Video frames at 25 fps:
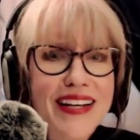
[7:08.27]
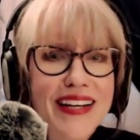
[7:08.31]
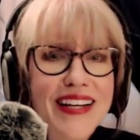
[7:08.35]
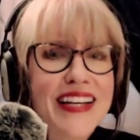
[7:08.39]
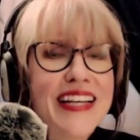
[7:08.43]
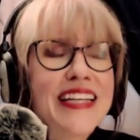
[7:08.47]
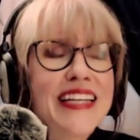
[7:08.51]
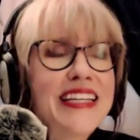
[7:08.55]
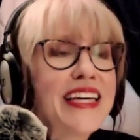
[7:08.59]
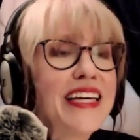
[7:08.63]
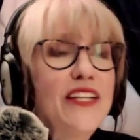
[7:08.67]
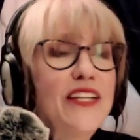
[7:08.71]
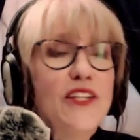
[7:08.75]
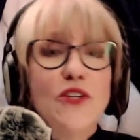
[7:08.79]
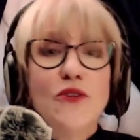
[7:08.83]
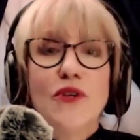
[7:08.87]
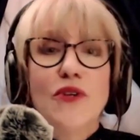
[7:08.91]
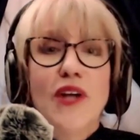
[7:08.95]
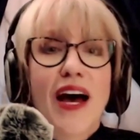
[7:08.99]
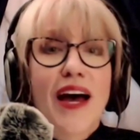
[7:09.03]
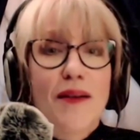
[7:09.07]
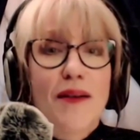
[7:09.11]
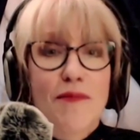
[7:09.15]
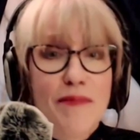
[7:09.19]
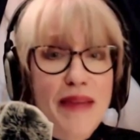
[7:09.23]
can you
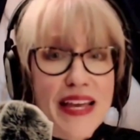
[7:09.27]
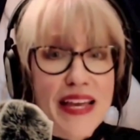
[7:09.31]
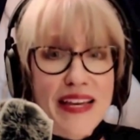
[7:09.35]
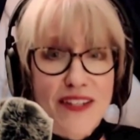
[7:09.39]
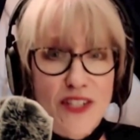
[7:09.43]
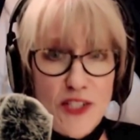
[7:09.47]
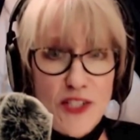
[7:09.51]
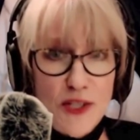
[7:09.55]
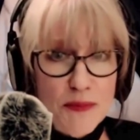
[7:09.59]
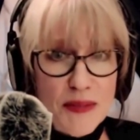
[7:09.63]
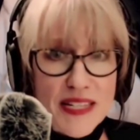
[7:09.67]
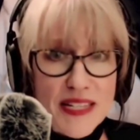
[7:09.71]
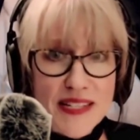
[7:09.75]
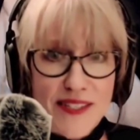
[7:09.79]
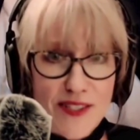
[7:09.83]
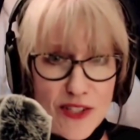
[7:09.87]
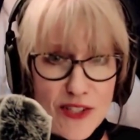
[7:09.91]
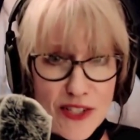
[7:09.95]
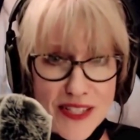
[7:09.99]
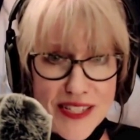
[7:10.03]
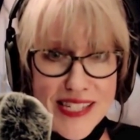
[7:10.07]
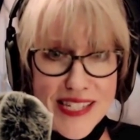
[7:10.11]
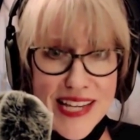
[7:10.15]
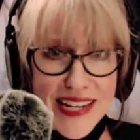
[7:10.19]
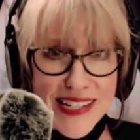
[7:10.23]
not make a chemise look
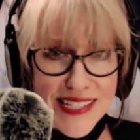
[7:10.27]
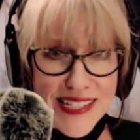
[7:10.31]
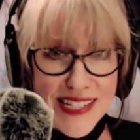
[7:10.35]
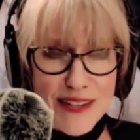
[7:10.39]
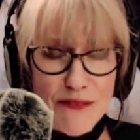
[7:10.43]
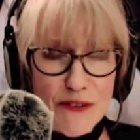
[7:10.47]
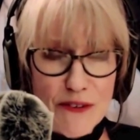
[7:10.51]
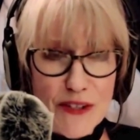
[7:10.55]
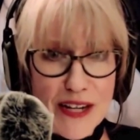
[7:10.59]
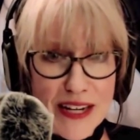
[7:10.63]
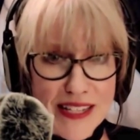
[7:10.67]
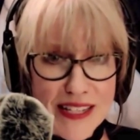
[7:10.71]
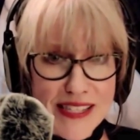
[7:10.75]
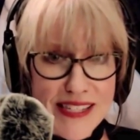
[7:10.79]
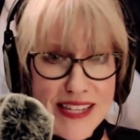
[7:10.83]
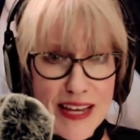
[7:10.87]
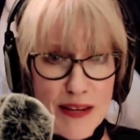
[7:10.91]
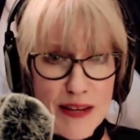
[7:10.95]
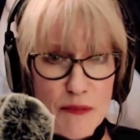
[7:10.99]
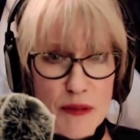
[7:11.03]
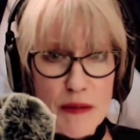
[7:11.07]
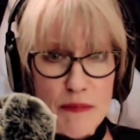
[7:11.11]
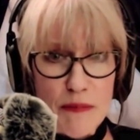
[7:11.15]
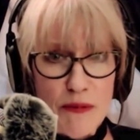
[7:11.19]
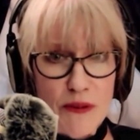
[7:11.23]
sexy, for God's sake,
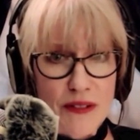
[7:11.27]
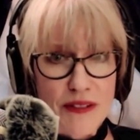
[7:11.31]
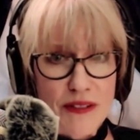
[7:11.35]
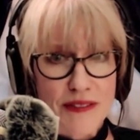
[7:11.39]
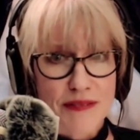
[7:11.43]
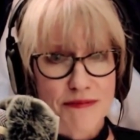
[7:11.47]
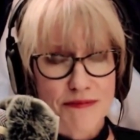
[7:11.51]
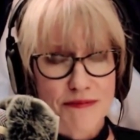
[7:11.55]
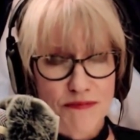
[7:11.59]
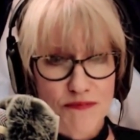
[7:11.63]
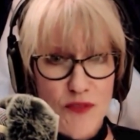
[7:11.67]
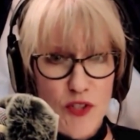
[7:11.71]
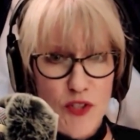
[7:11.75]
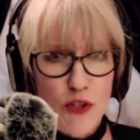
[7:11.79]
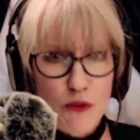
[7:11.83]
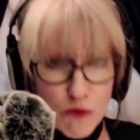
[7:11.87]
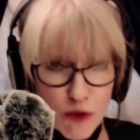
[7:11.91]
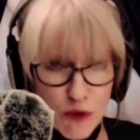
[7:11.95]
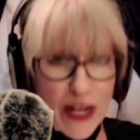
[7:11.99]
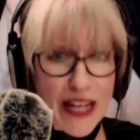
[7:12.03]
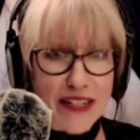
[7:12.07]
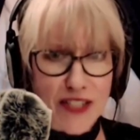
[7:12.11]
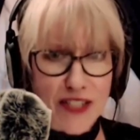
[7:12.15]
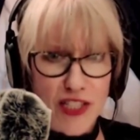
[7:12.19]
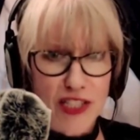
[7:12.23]
people? You're
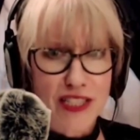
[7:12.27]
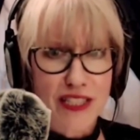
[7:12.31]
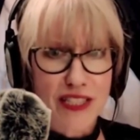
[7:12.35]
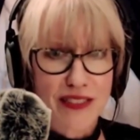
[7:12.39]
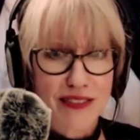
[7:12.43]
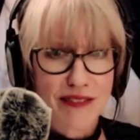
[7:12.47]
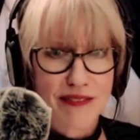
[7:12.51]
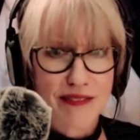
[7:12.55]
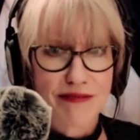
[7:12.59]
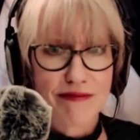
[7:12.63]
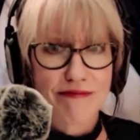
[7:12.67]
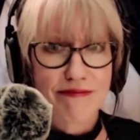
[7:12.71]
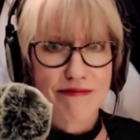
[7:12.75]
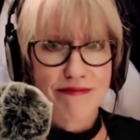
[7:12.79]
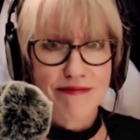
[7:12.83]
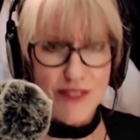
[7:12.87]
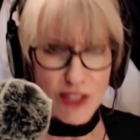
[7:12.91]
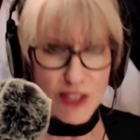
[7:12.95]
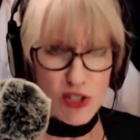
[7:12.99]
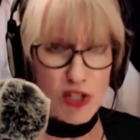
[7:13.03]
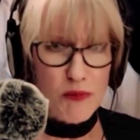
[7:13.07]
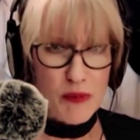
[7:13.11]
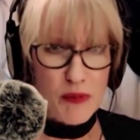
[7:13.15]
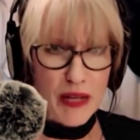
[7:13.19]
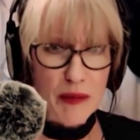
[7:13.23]
French. You
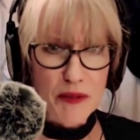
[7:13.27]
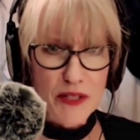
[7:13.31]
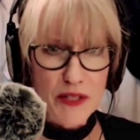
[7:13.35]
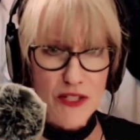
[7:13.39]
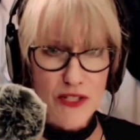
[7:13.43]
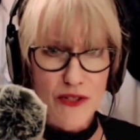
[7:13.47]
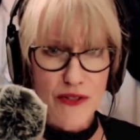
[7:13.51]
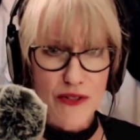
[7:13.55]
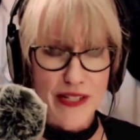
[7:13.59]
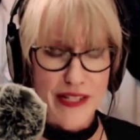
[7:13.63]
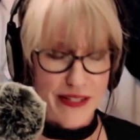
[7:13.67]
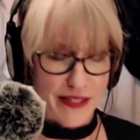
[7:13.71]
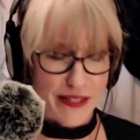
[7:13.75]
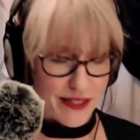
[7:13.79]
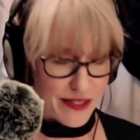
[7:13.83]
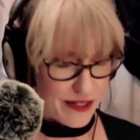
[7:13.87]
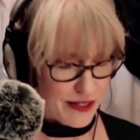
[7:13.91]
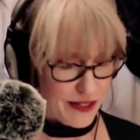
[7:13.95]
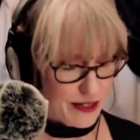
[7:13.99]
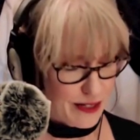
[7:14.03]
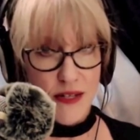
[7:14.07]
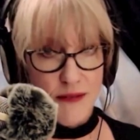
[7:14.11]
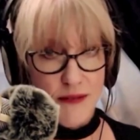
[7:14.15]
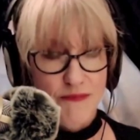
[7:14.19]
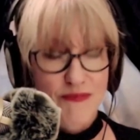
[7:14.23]
should be able to do this.
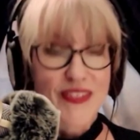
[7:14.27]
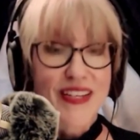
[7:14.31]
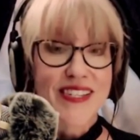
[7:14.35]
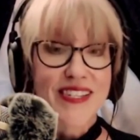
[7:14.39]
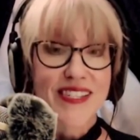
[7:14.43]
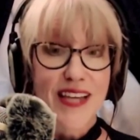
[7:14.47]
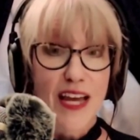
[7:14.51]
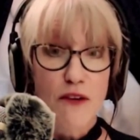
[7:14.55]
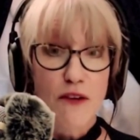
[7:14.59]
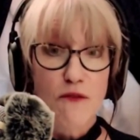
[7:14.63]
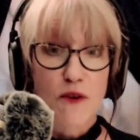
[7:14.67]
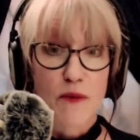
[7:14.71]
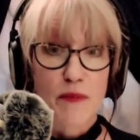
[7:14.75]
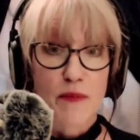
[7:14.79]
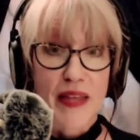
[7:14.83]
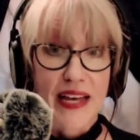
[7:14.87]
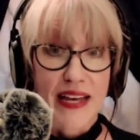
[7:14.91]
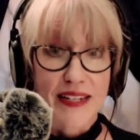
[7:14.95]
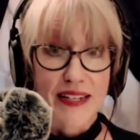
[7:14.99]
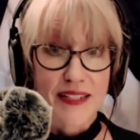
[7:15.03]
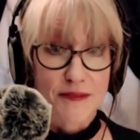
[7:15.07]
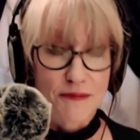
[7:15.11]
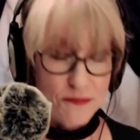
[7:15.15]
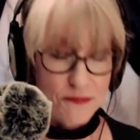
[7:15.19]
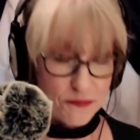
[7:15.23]
Aside from that,
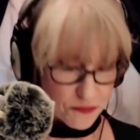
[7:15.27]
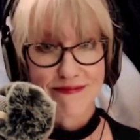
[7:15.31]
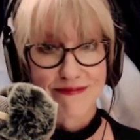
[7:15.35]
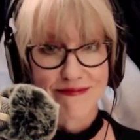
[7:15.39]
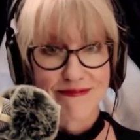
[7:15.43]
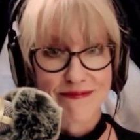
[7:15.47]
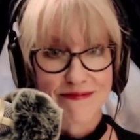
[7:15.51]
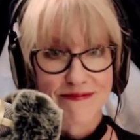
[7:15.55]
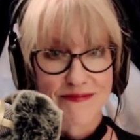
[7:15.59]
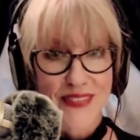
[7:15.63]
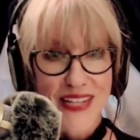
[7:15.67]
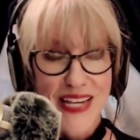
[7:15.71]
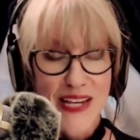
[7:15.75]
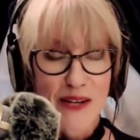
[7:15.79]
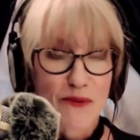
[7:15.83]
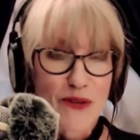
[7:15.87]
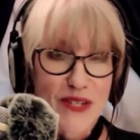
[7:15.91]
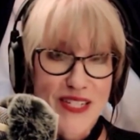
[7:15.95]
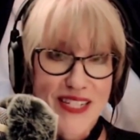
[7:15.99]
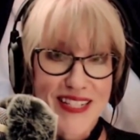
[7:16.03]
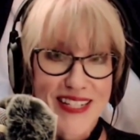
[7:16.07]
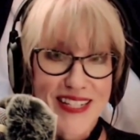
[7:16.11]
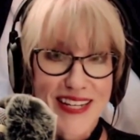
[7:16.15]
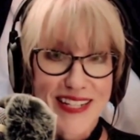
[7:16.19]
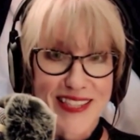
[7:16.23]
it
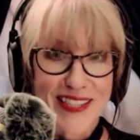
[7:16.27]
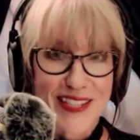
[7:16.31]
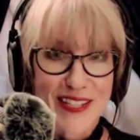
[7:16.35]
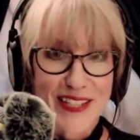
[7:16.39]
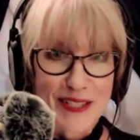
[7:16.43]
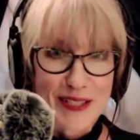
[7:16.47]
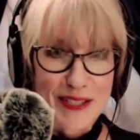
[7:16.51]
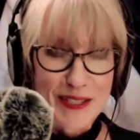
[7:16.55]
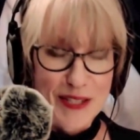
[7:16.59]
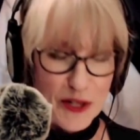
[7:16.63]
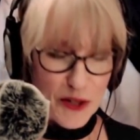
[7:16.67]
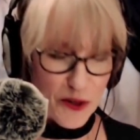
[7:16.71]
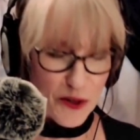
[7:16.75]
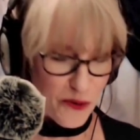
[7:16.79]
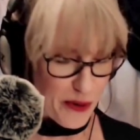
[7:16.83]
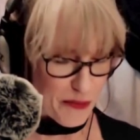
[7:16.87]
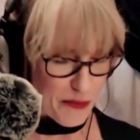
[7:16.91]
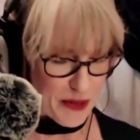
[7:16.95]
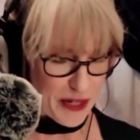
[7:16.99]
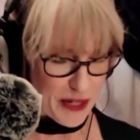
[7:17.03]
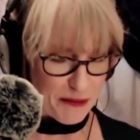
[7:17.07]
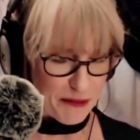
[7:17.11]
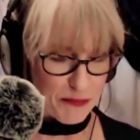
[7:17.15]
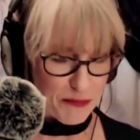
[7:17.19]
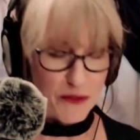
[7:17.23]
wasn't like the Little
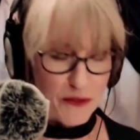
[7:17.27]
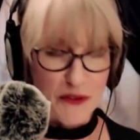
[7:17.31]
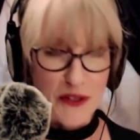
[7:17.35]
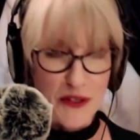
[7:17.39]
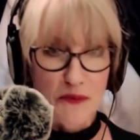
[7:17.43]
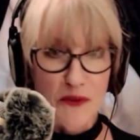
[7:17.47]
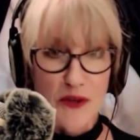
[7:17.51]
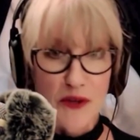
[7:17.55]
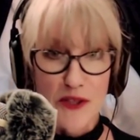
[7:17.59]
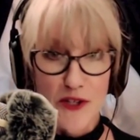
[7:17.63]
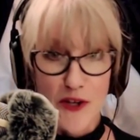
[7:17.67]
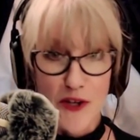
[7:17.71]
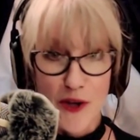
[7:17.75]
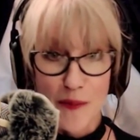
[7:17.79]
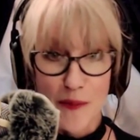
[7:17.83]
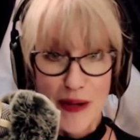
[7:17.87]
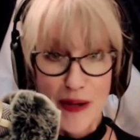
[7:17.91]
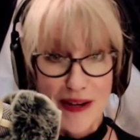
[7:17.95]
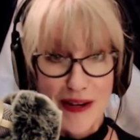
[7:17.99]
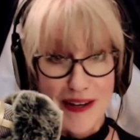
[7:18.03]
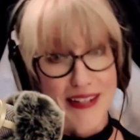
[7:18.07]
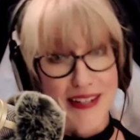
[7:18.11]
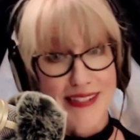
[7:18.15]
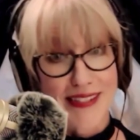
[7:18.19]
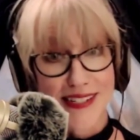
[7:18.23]
Women movie with no
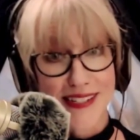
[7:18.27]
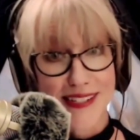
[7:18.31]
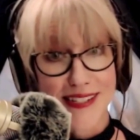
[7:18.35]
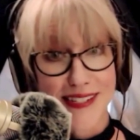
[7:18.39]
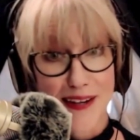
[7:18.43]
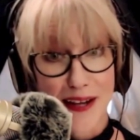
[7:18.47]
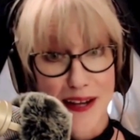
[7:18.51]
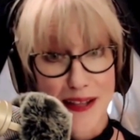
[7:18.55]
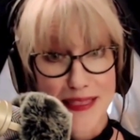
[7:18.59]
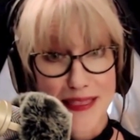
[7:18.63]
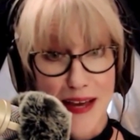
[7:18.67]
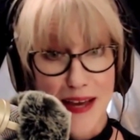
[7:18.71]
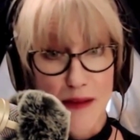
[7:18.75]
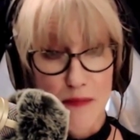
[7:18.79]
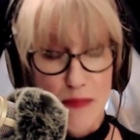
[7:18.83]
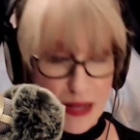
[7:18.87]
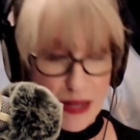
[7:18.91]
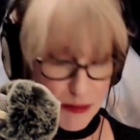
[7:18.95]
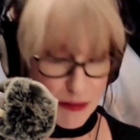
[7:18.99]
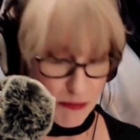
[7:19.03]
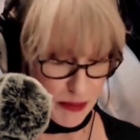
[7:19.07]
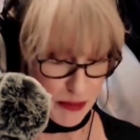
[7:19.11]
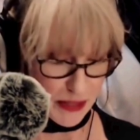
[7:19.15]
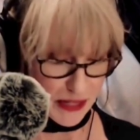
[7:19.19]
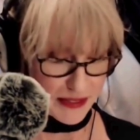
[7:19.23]
bonnets. It's not that bad,
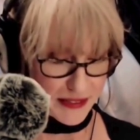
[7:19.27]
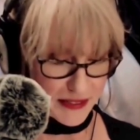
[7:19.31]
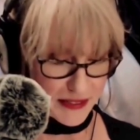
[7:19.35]
but